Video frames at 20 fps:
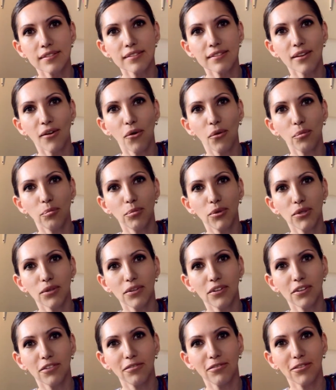So
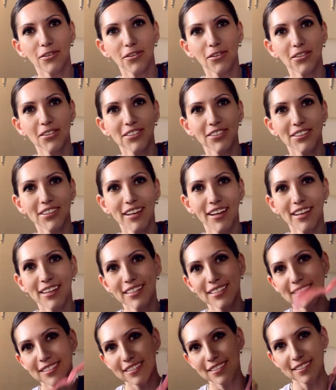beautiful, you
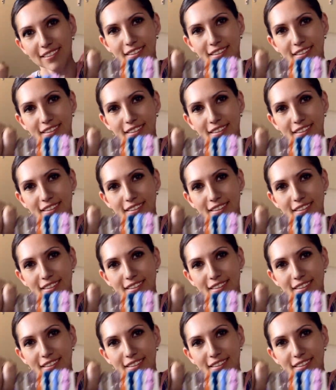guys.